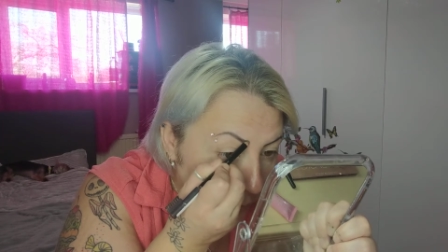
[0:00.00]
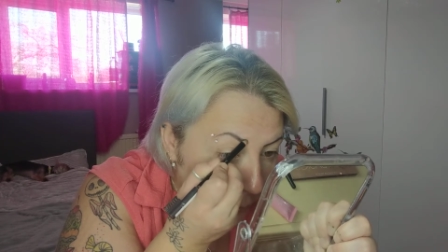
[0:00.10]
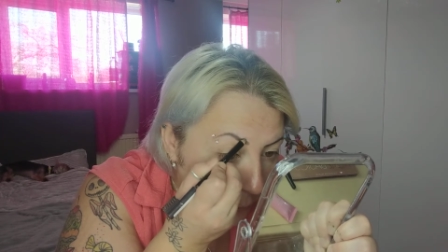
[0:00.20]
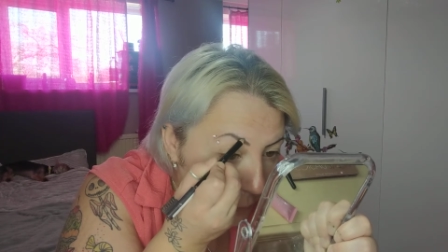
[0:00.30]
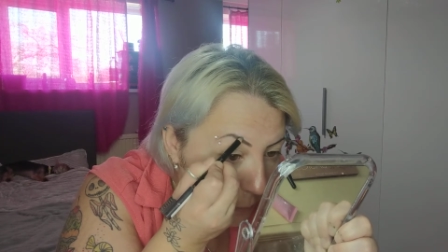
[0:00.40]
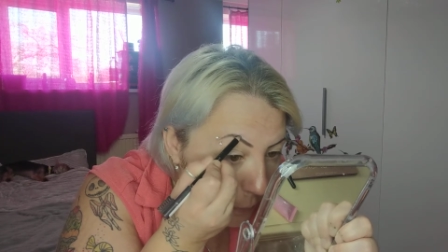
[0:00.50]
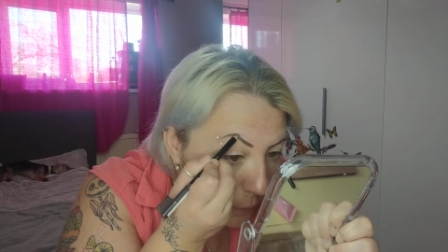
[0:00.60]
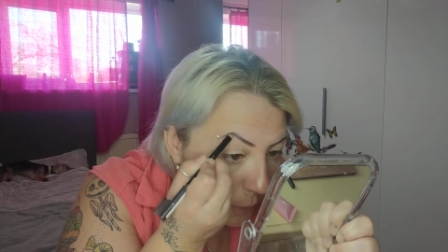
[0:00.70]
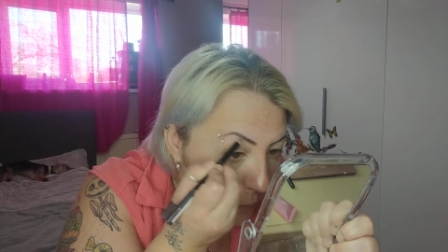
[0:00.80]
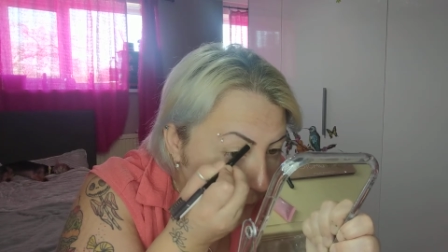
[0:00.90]
to.
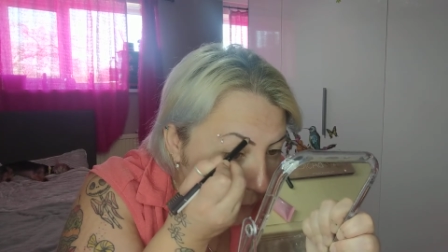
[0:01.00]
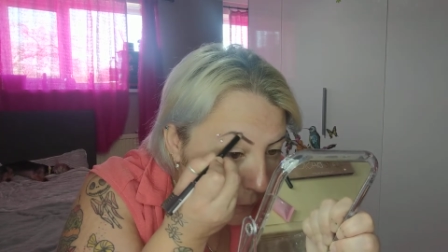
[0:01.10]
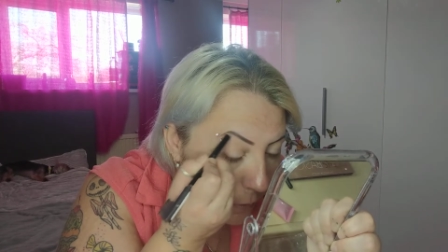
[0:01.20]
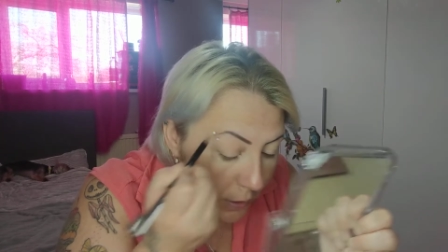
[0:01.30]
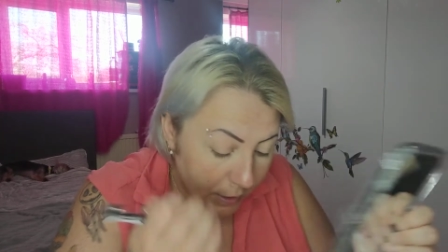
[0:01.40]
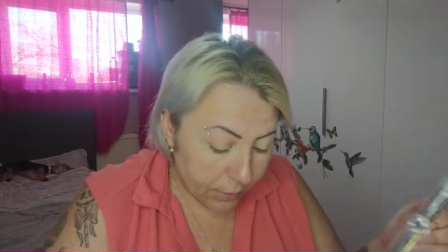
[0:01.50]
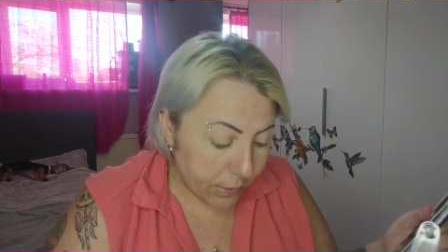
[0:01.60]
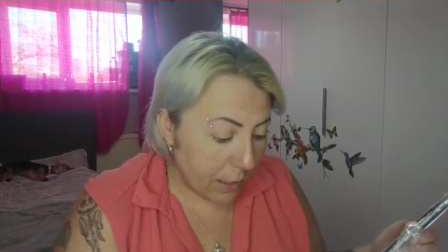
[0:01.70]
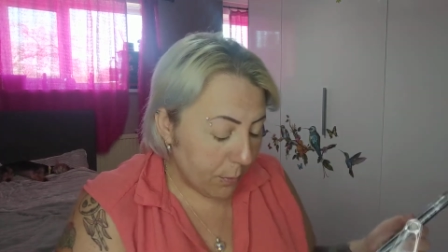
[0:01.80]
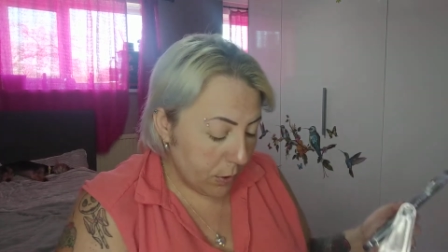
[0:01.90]

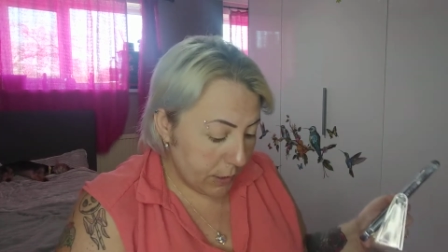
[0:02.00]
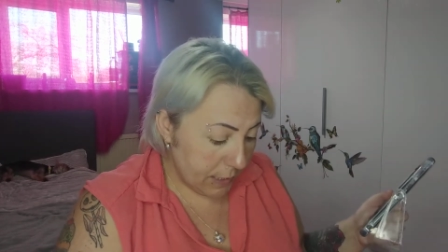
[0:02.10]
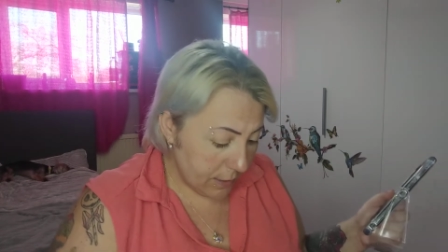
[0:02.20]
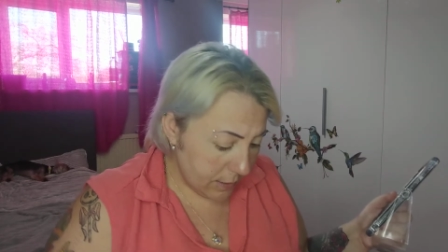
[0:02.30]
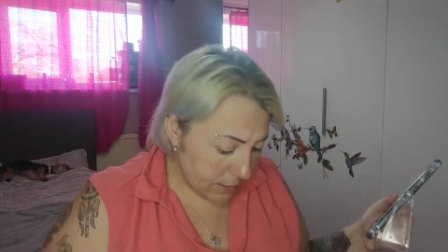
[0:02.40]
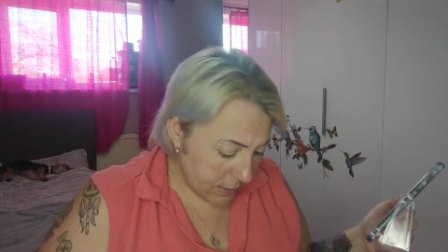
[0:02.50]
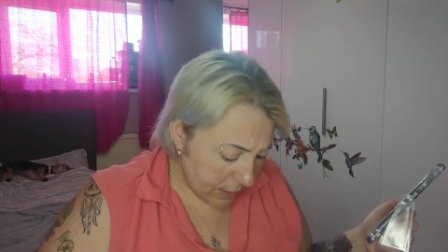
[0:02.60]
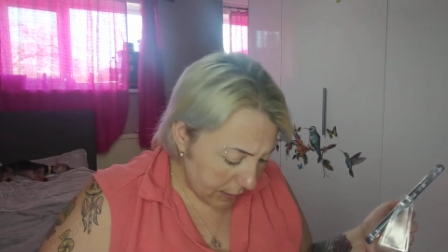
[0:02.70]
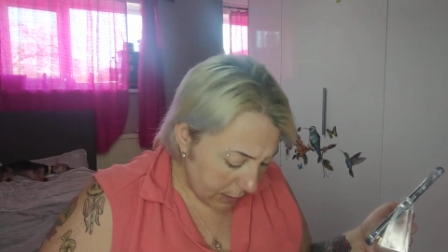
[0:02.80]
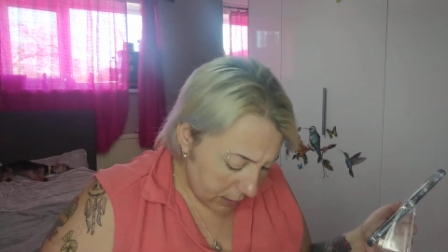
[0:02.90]
And that one is
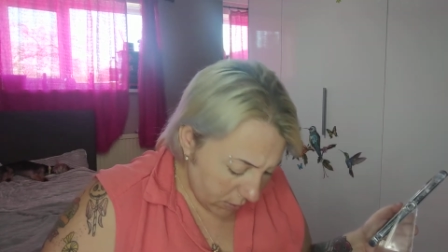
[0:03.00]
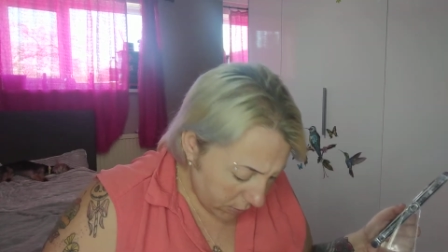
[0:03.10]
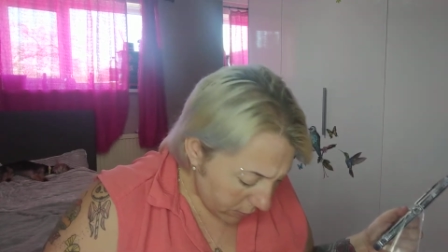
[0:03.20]
the